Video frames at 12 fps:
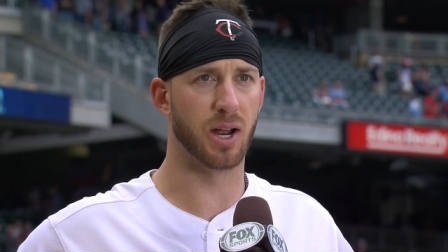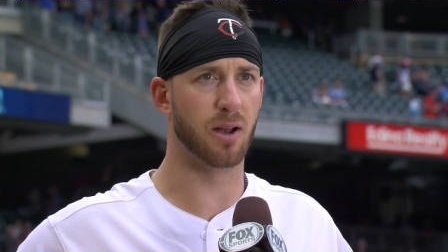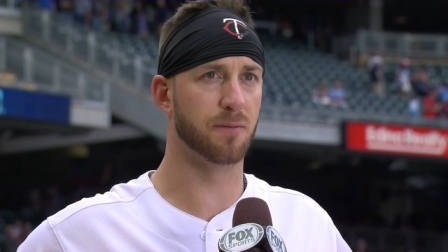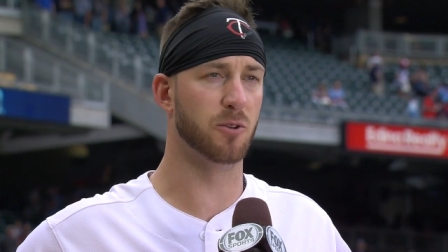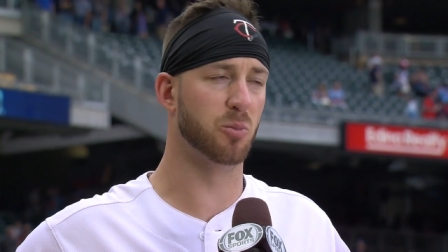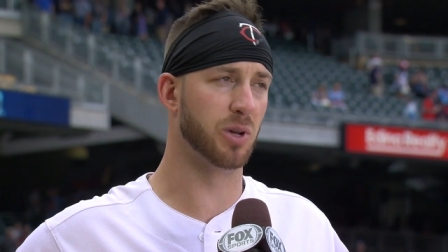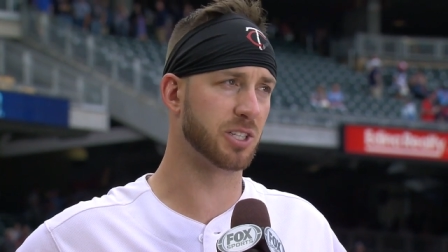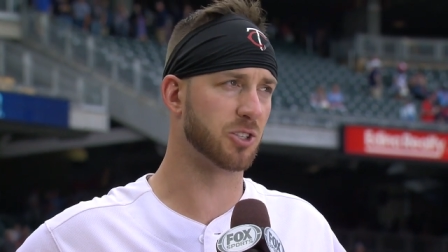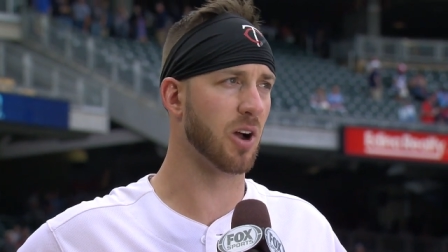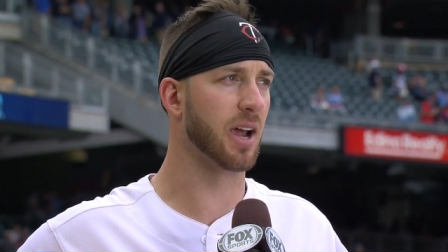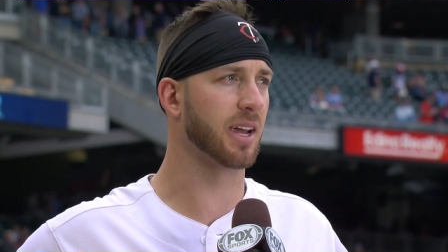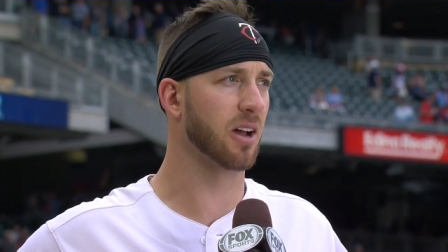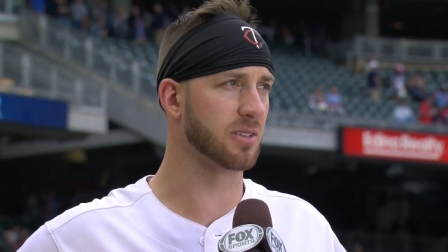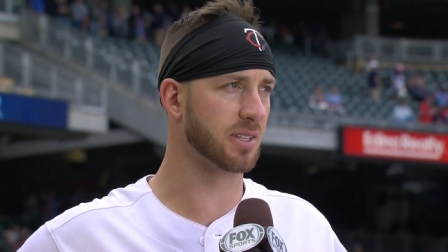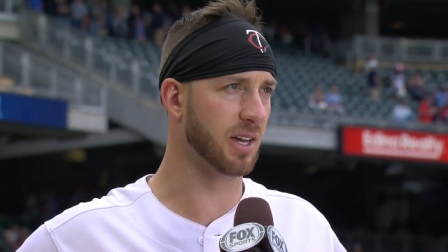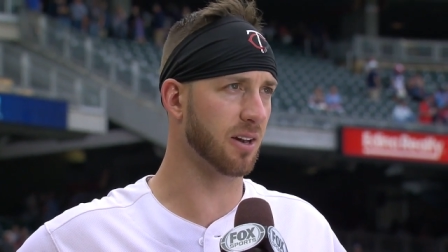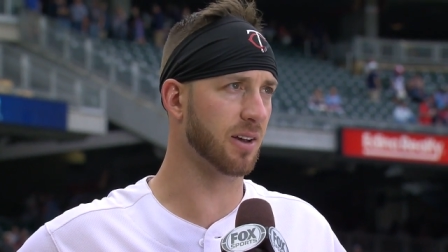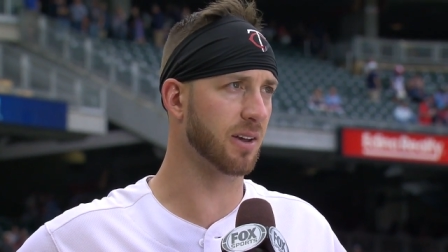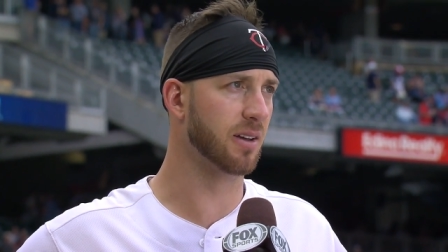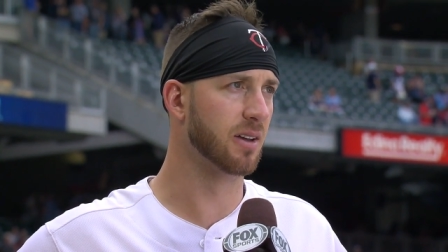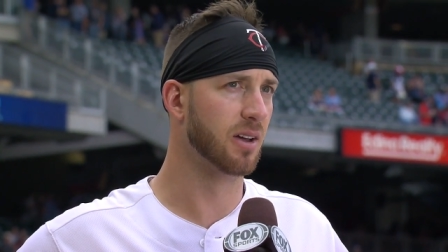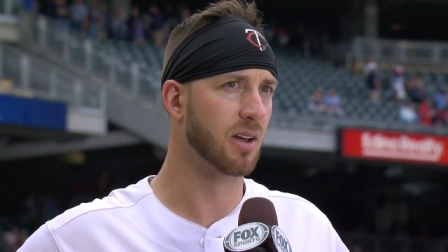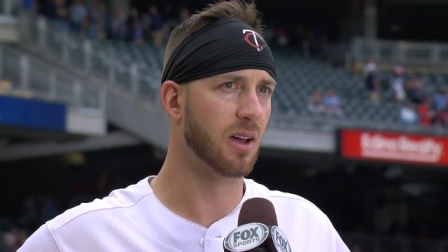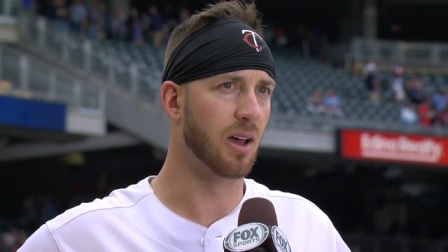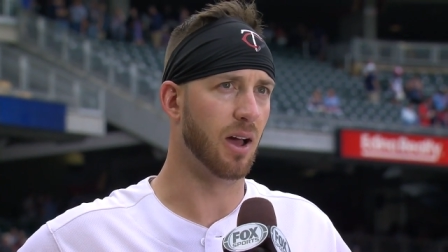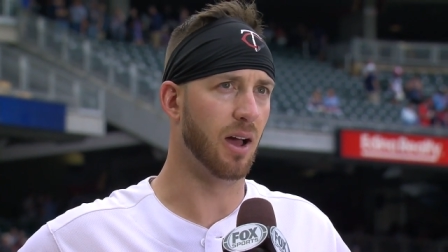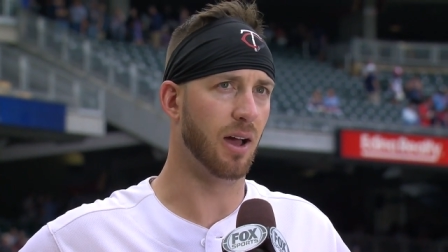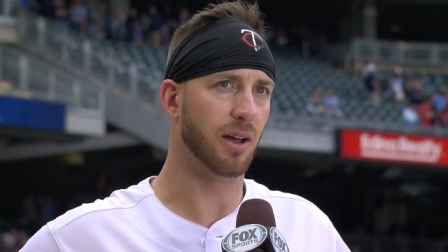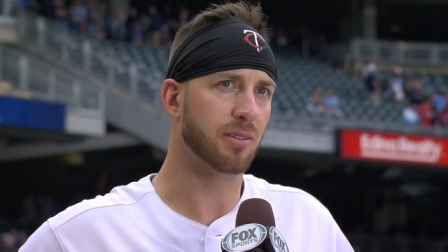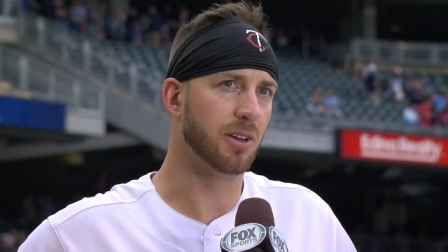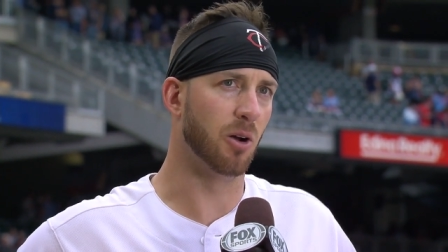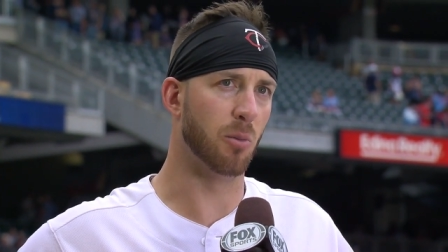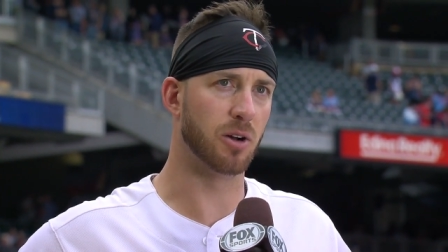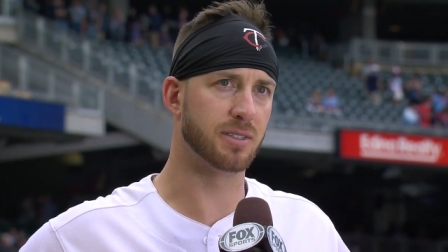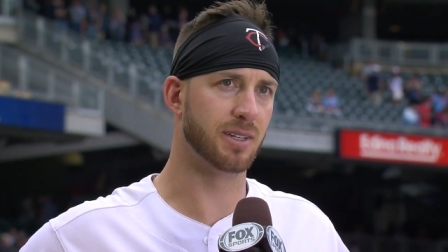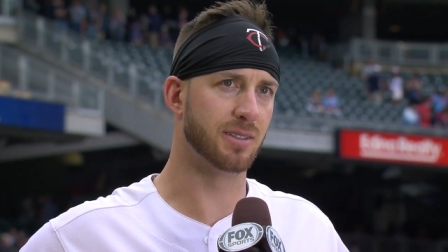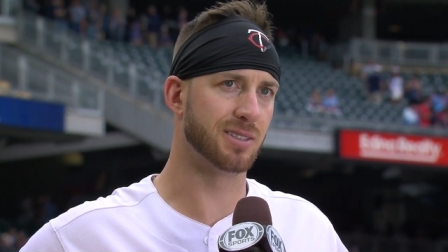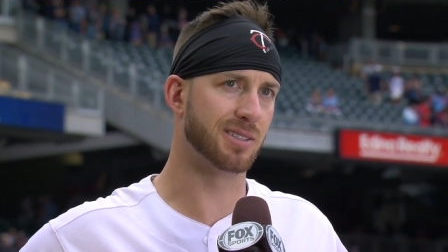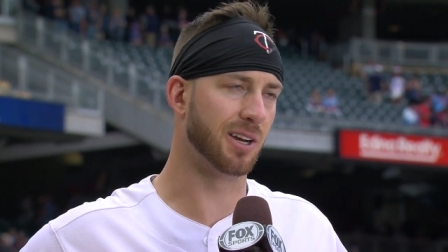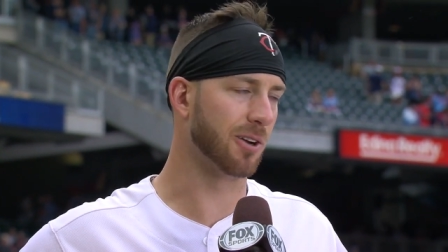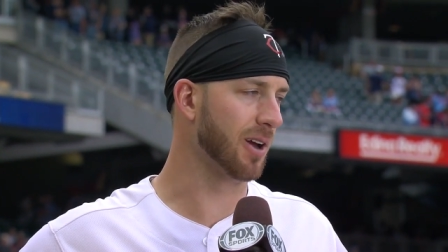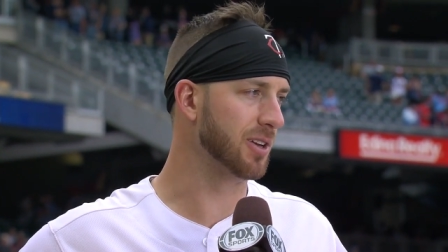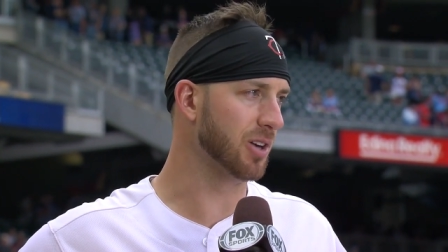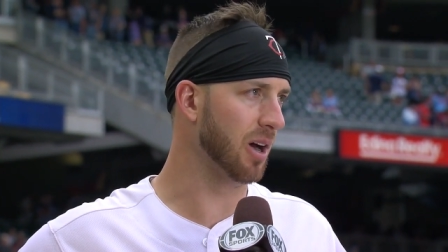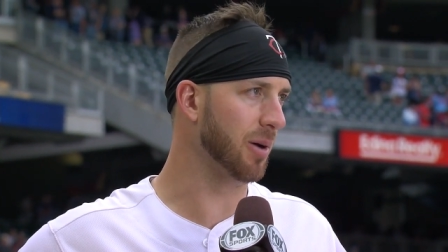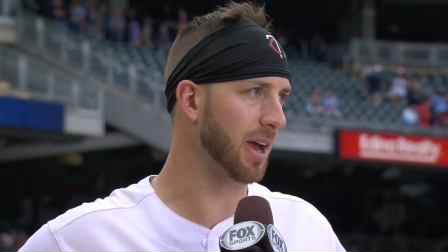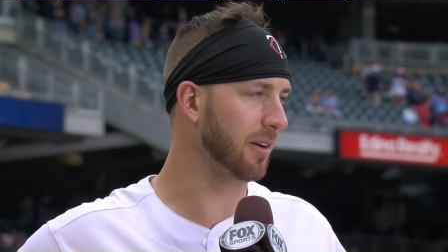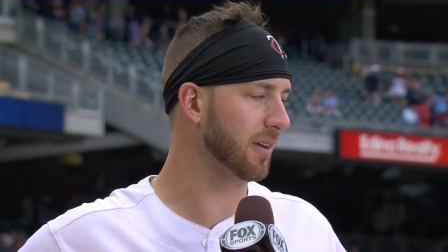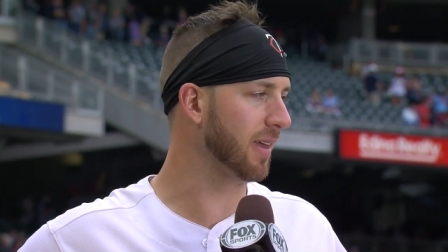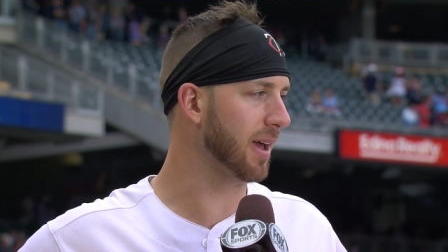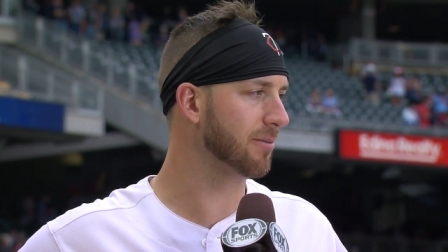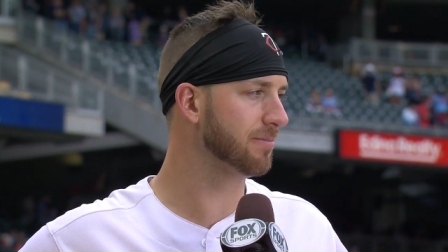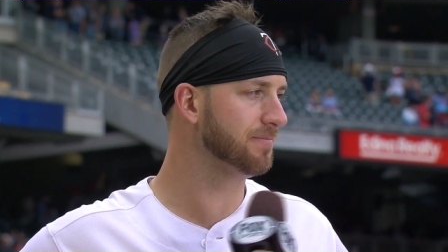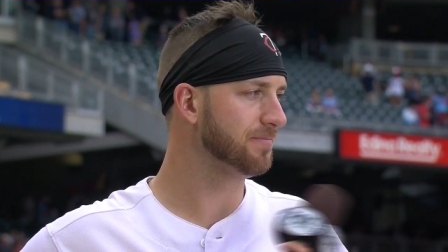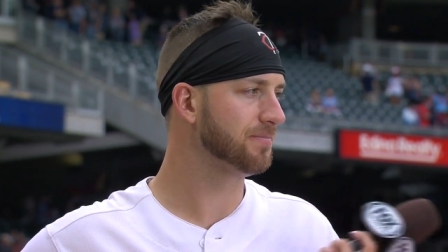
know we got a few big strikeouts there, and uh, you know Martin just did a great job handling that.